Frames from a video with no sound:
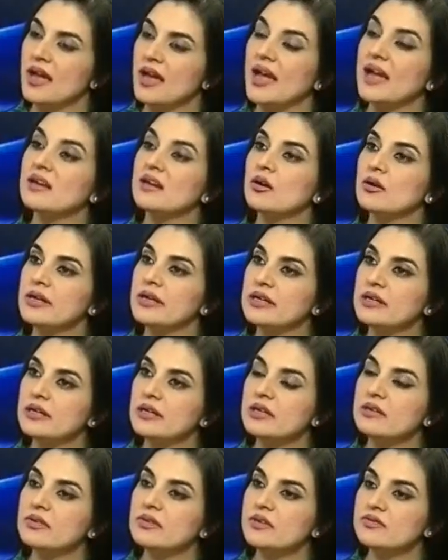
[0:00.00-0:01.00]
And
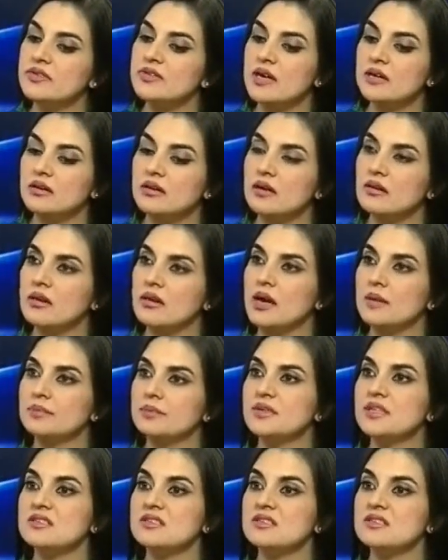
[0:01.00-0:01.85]
even if they are corrupt,